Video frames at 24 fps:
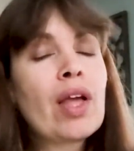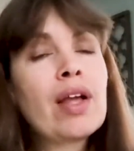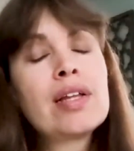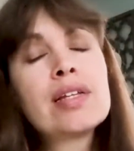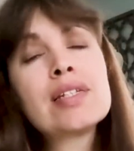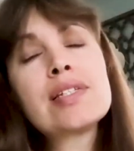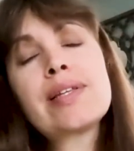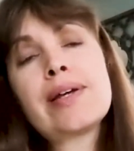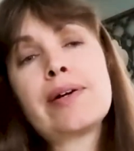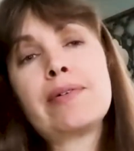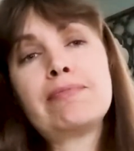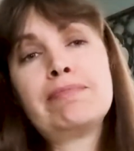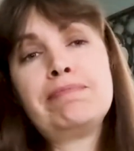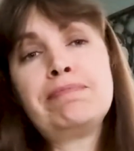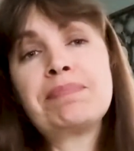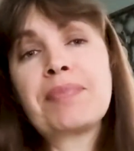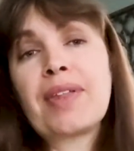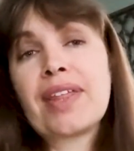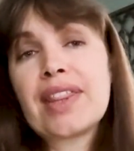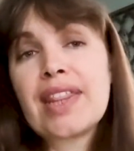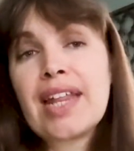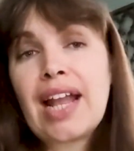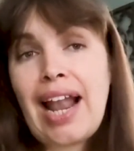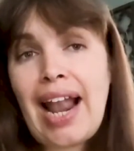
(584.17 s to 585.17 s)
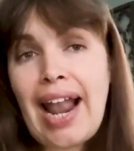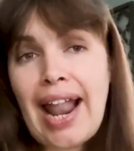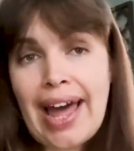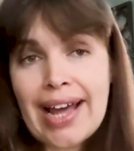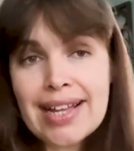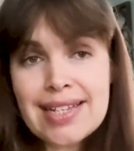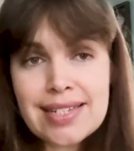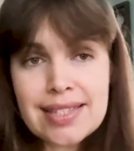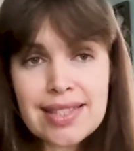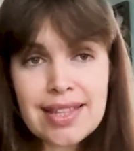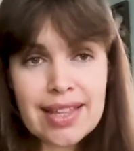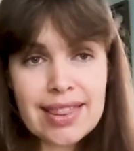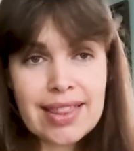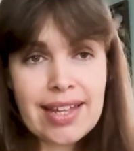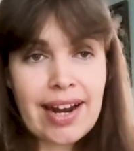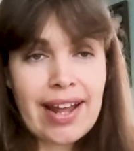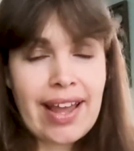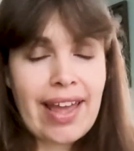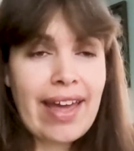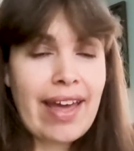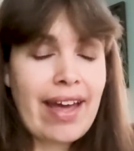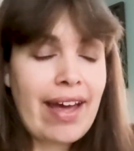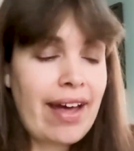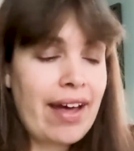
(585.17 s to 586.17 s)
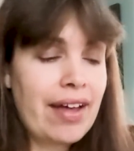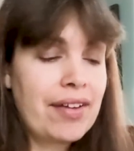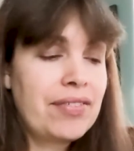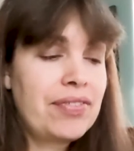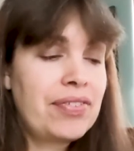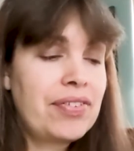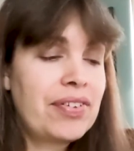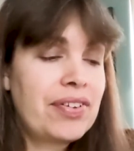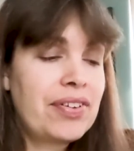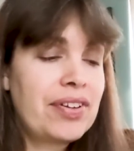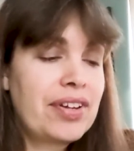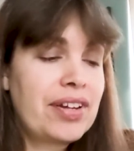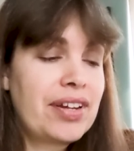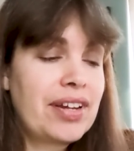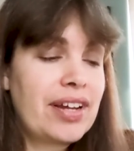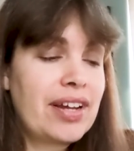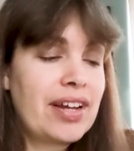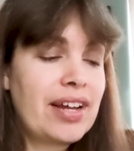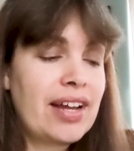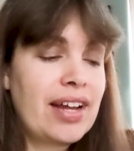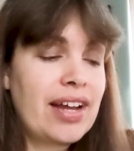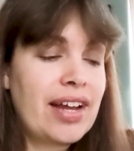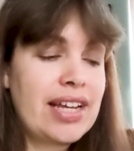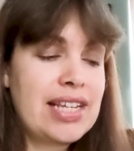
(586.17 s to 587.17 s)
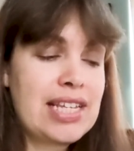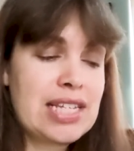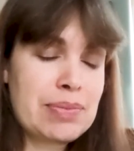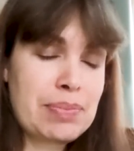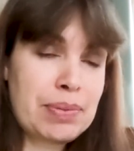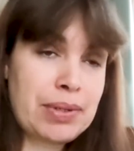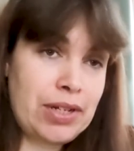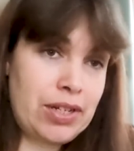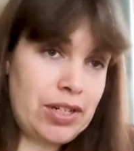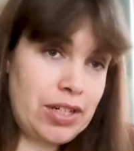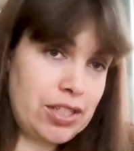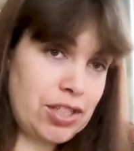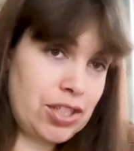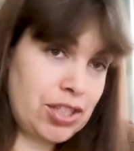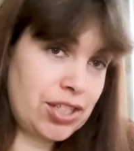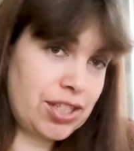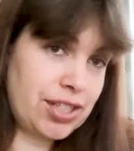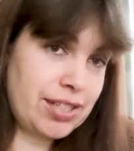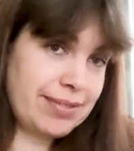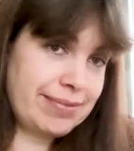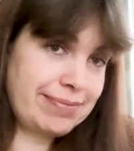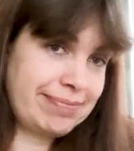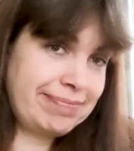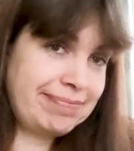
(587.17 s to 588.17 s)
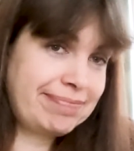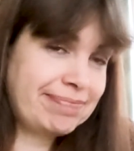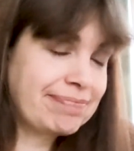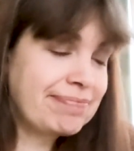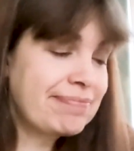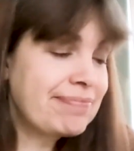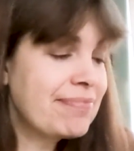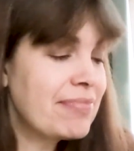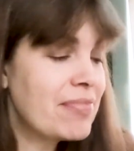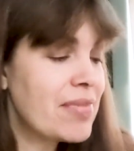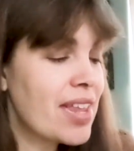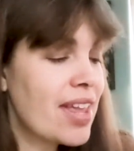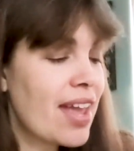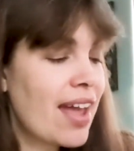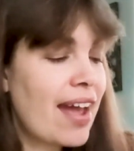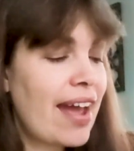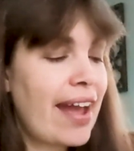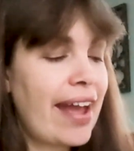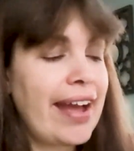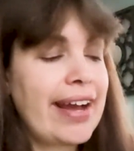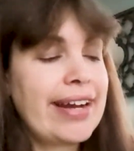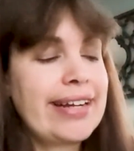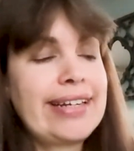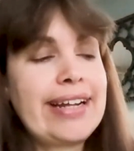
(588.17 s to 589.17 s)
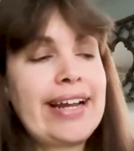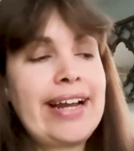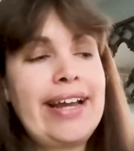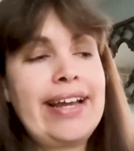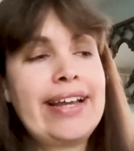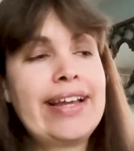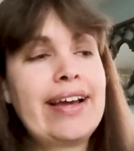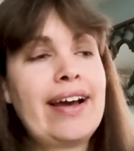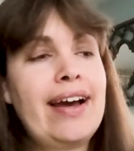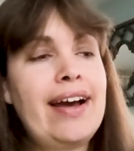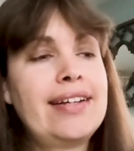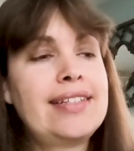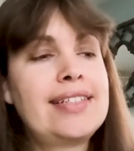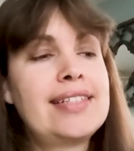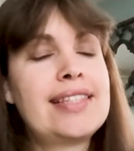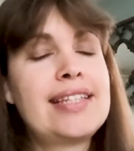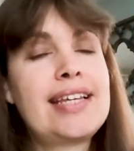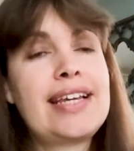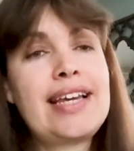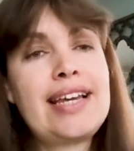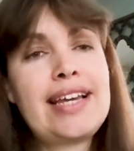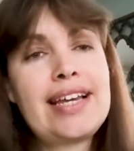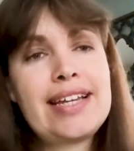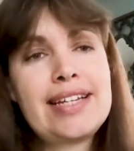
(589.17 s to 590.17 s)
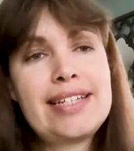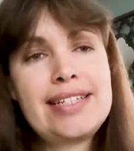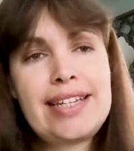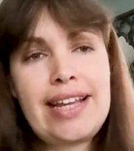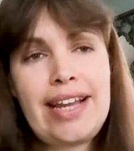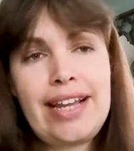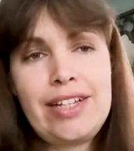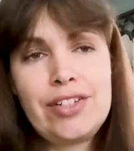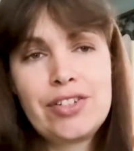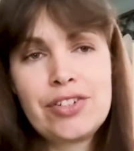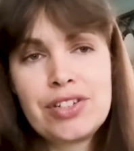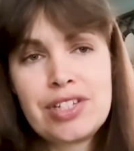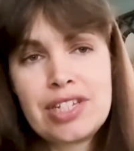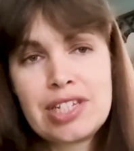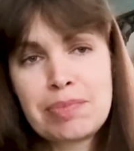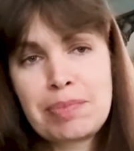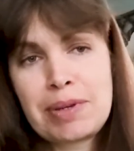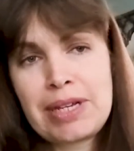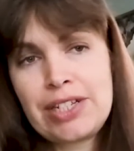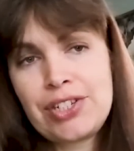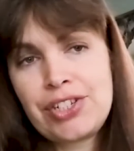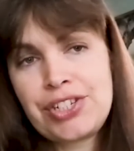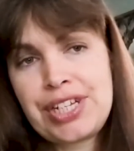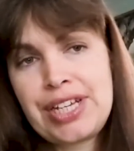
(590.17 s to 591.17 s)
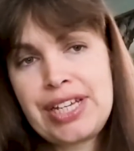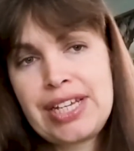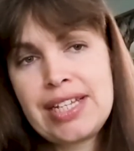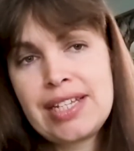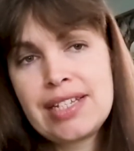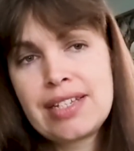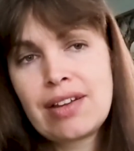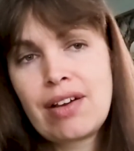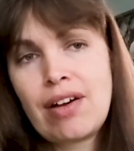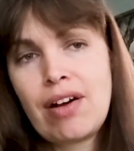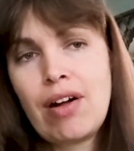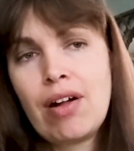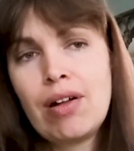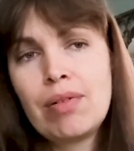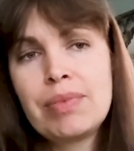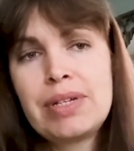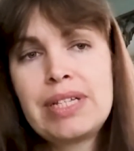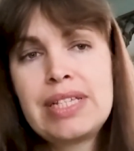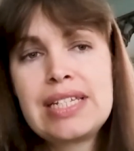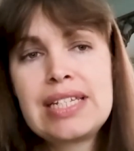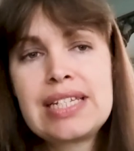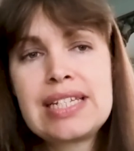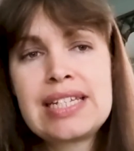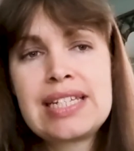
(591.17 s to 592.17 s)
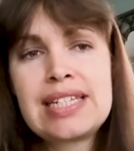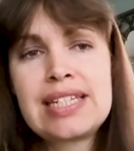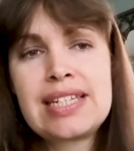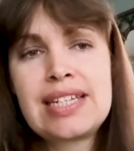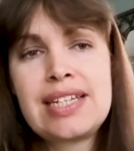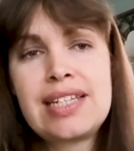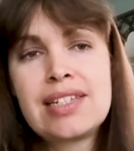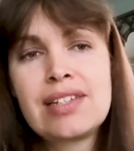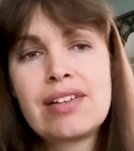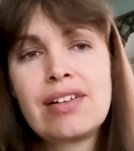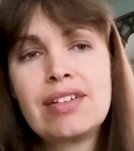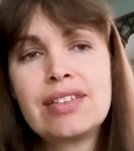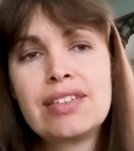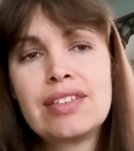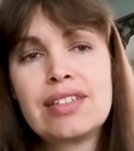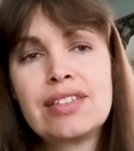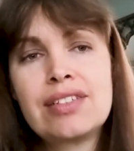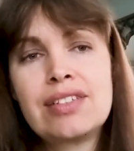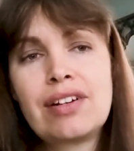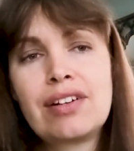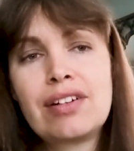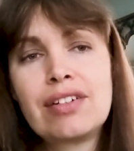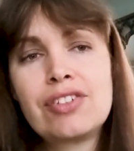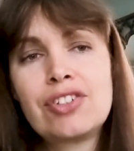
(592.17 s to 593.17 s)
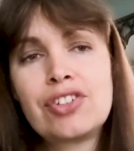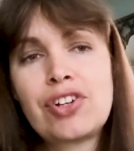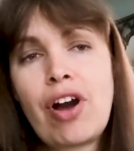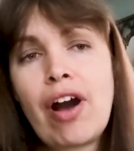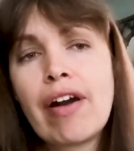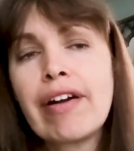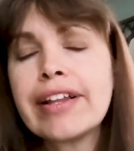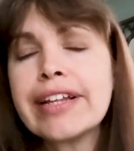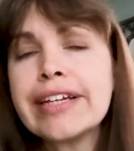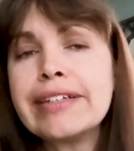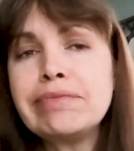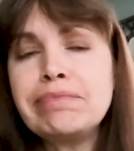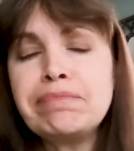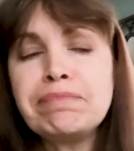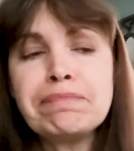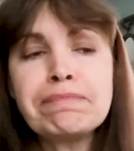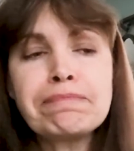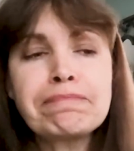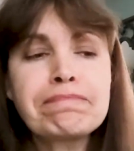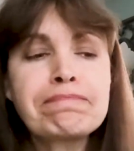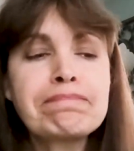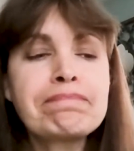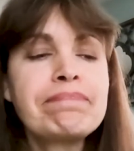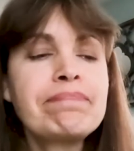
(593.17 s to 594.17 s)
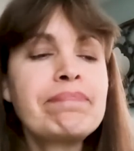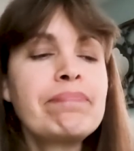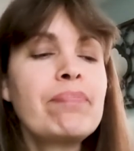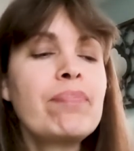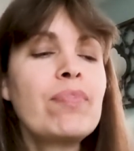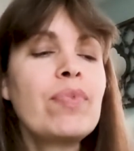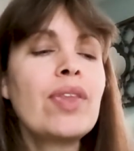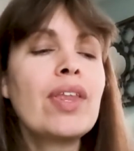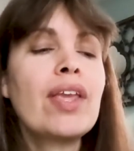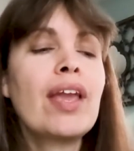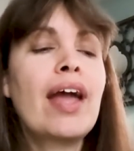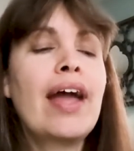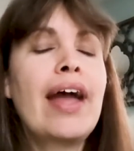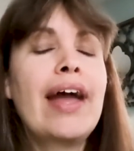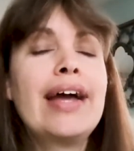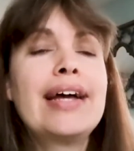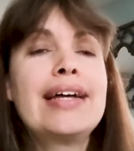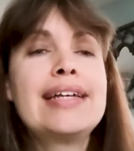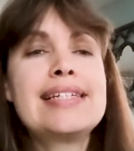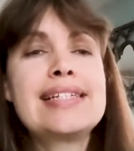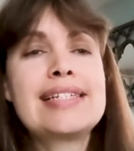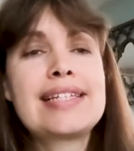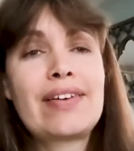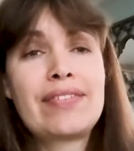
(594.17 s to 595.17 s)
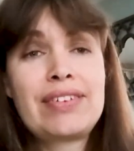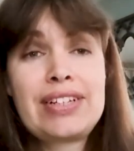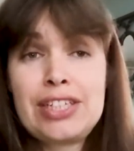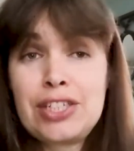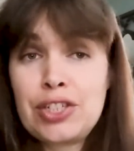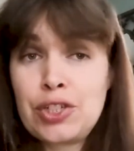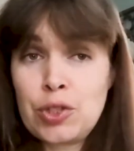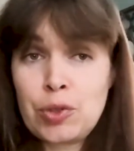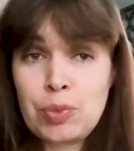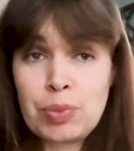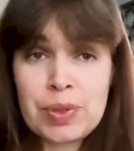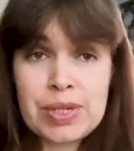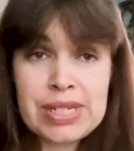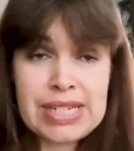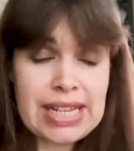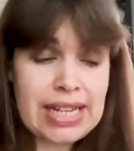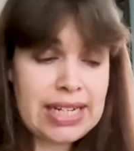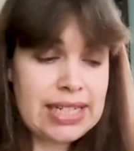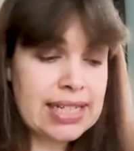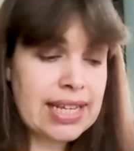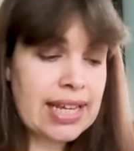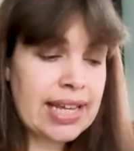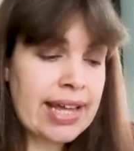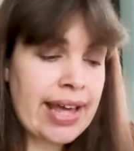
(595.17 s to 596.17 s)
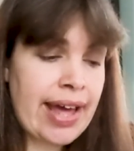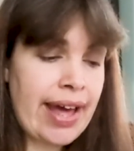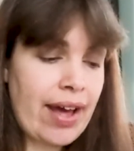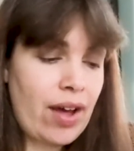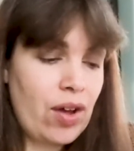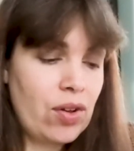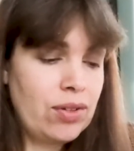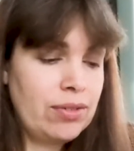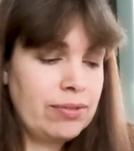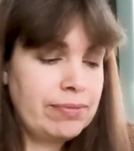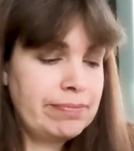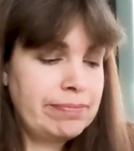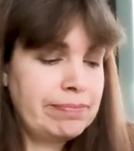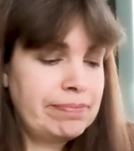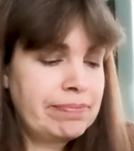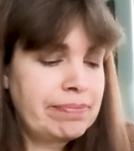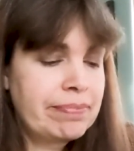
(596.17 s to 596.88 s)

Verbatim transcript: So the last thing that I have, I splurged, and I got the Endangered Species Almonds Sea Salt Dark Chocolate, seventy-two percent cacao.